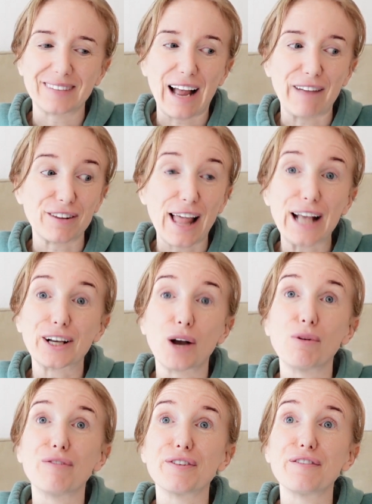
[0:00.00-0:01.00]
I've let
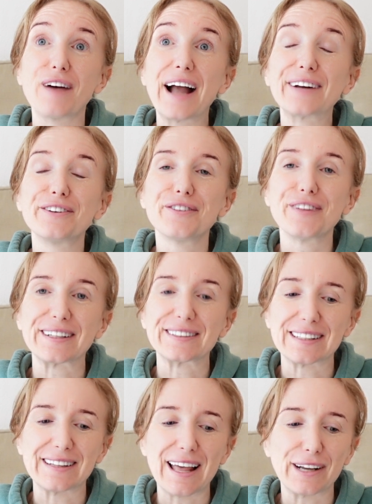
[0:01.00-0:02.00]
go of the final thing
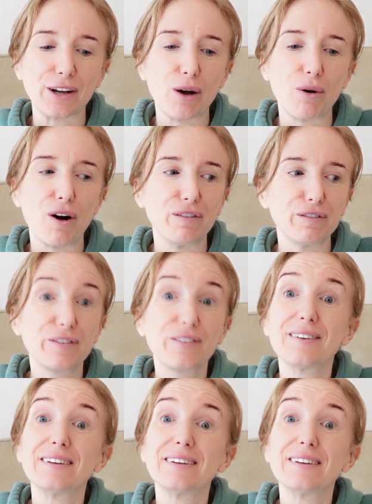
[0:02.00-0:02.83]
to let go of